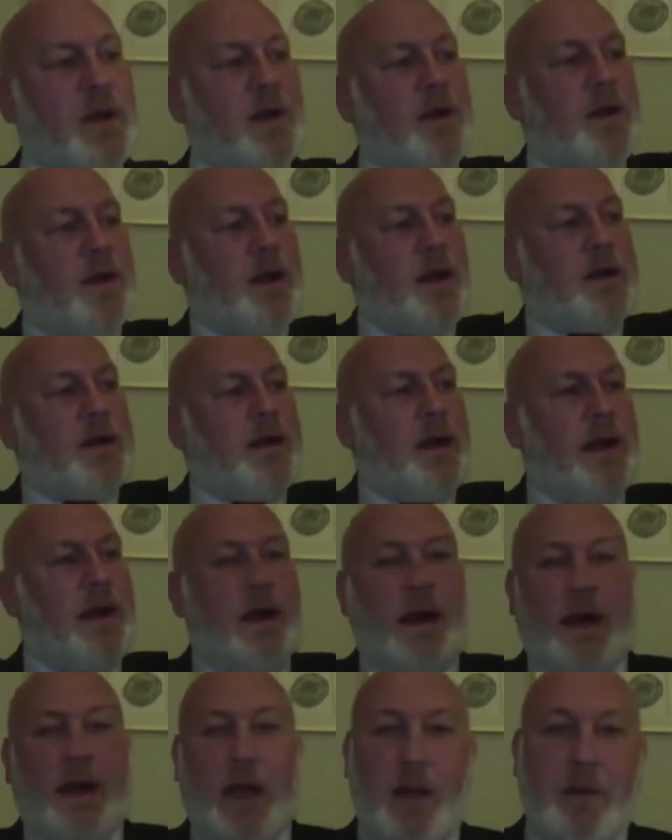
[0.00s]
And I
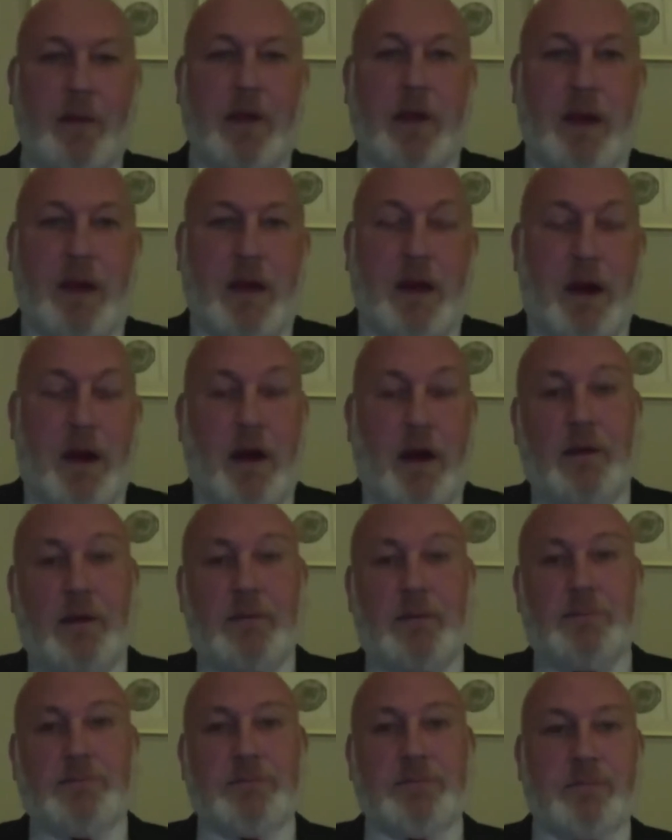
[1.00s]
get him into the car,
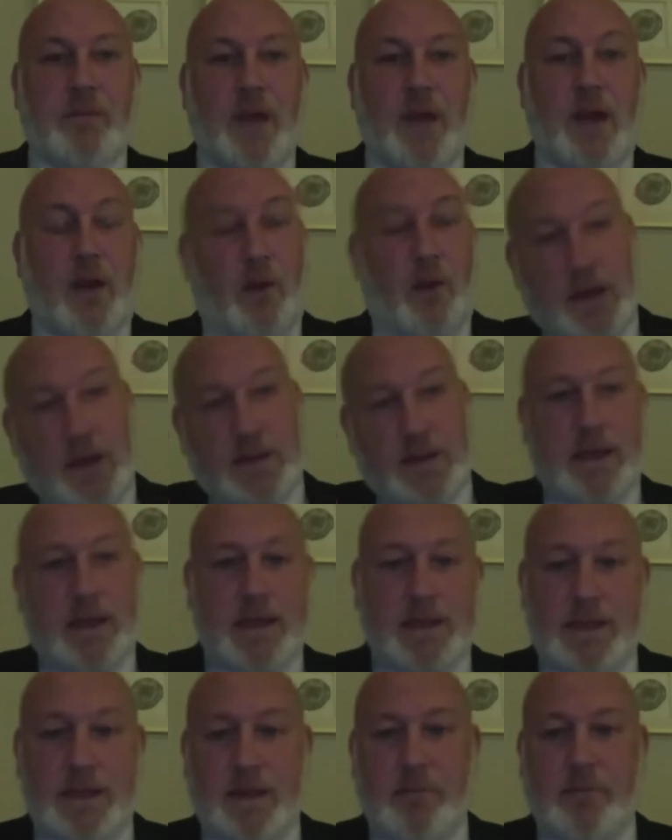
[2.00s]
and I want to sit in the
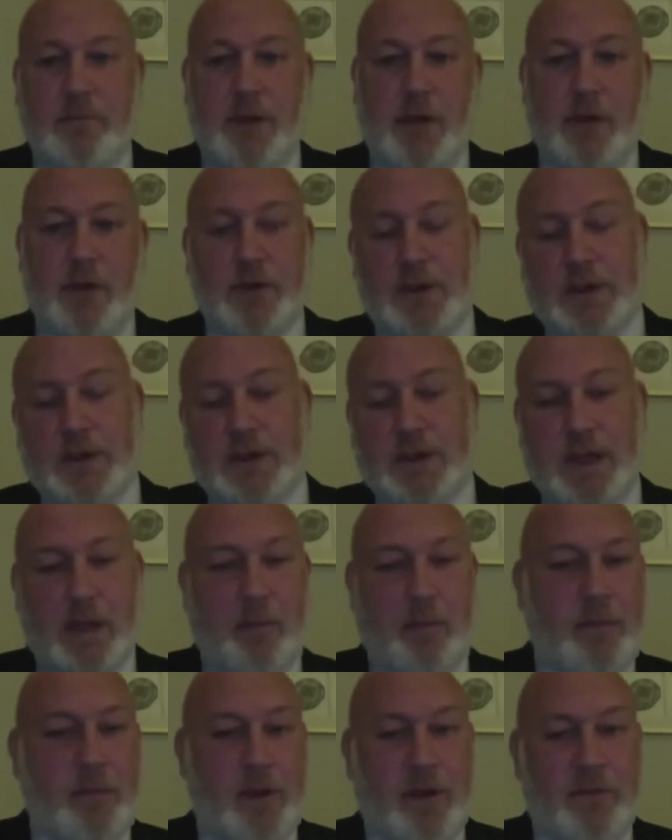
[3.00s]
same, I usually sit
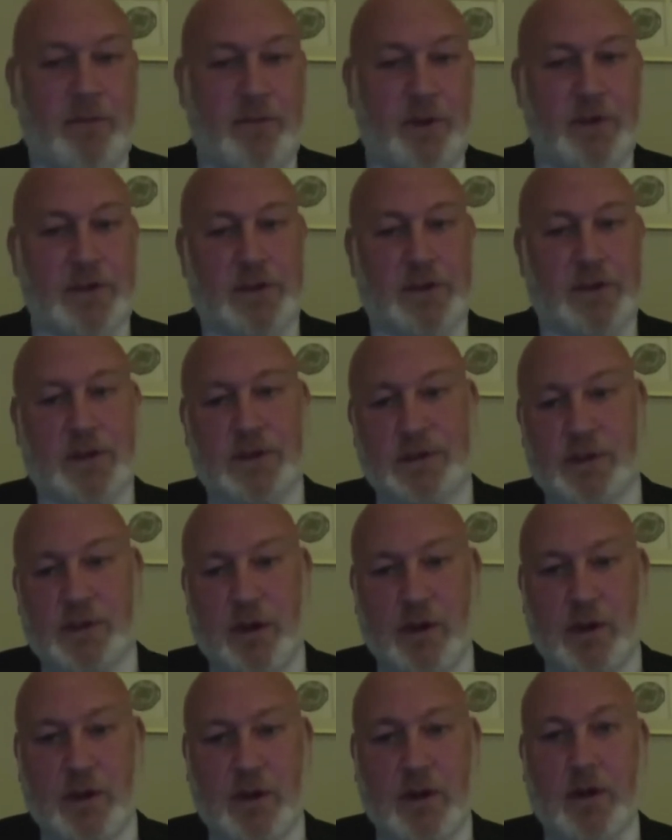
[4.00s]
in the front seat
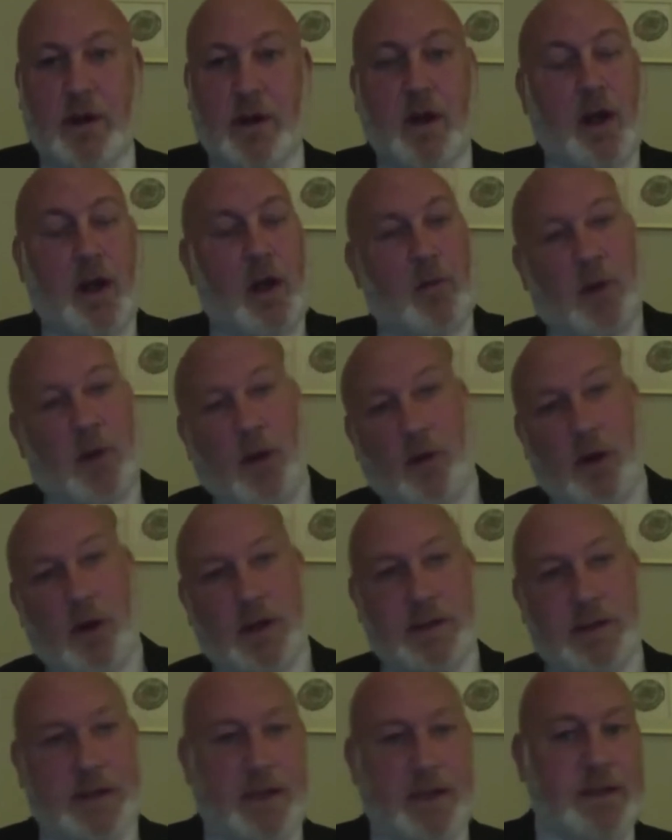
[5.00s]
shotgun, but I want to
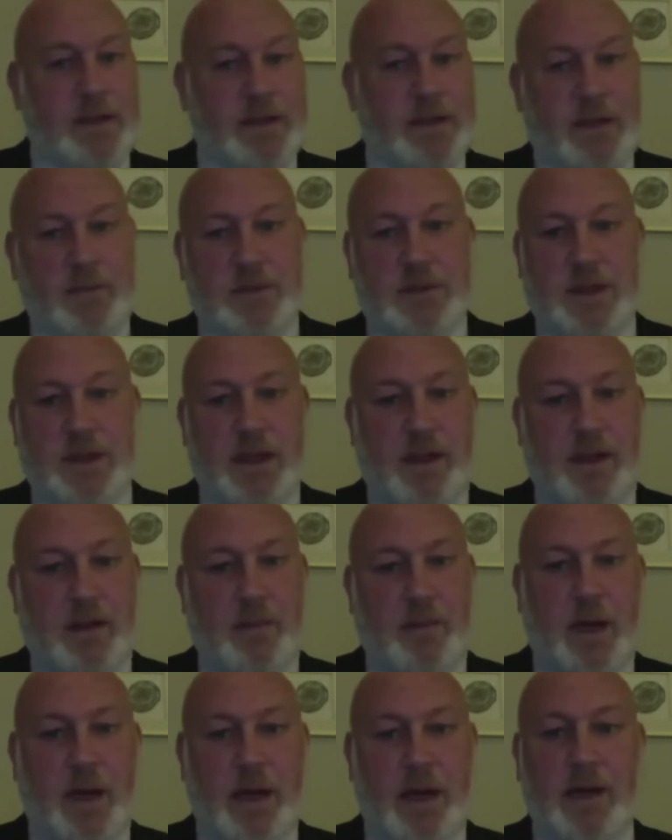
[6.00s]
sit in the same seat at the
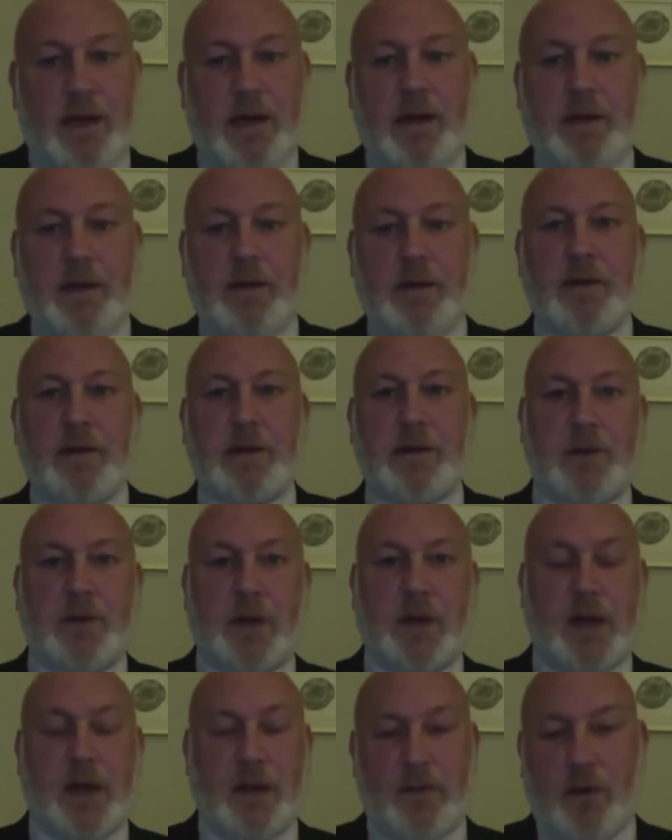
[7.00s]
back, so I can
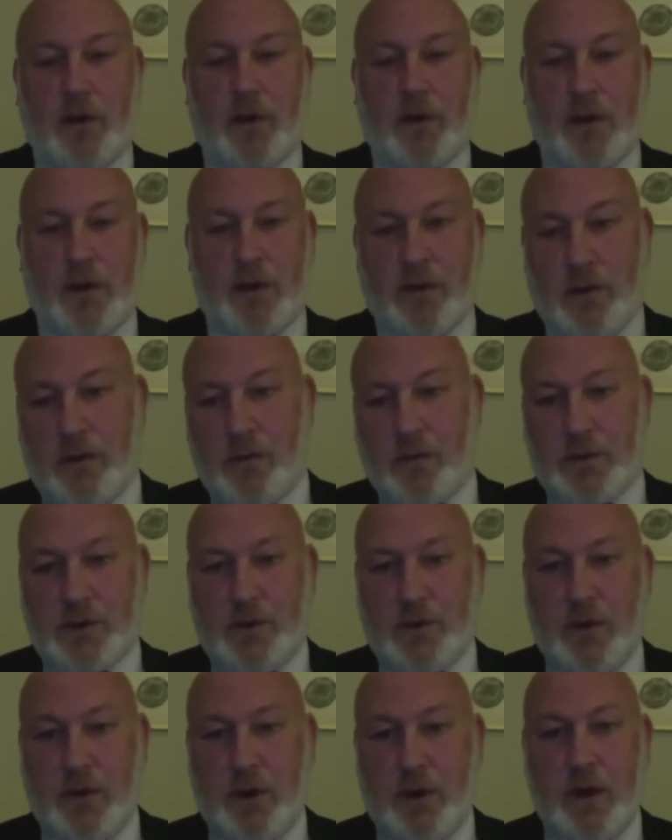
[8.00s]
have a look what's going
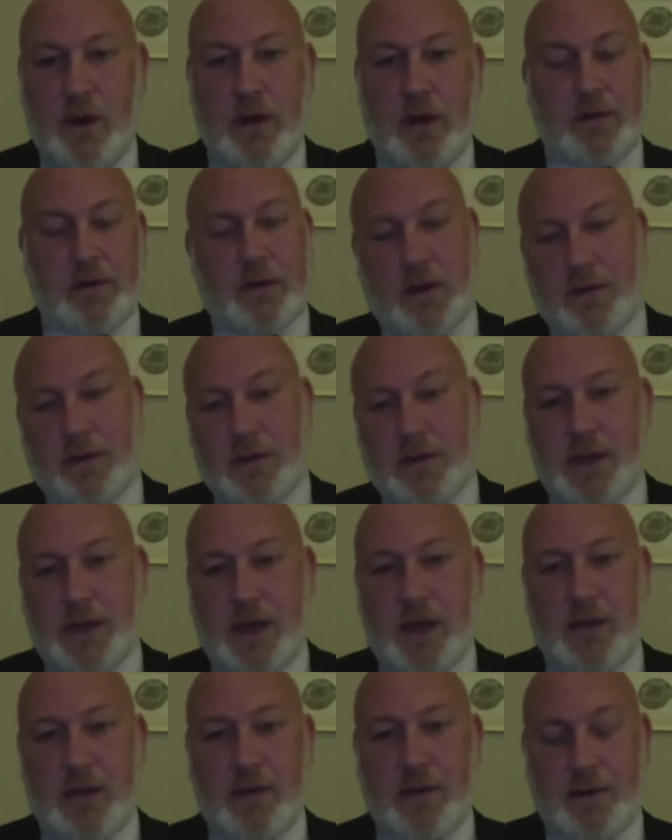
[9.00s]
on here, and have a chat,
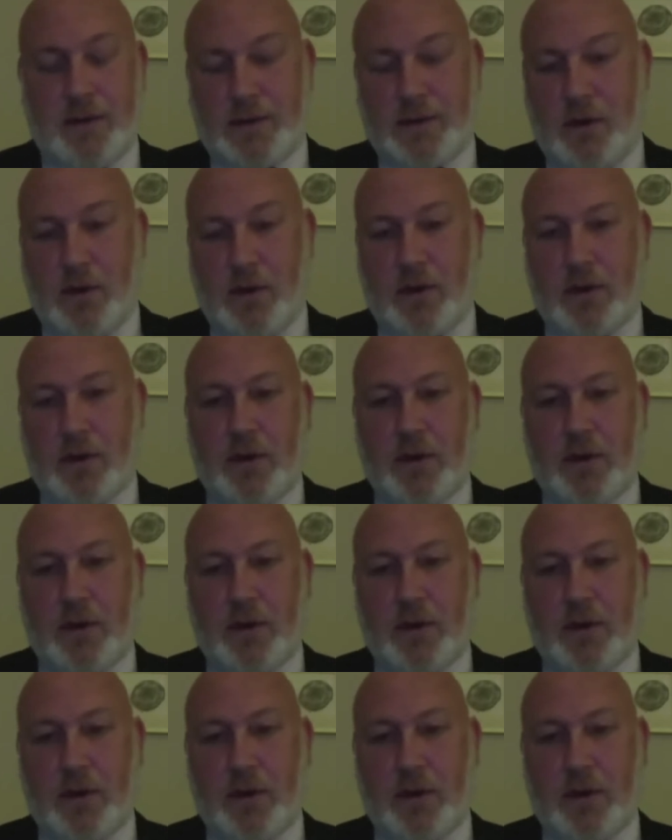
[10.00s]
and have a talk.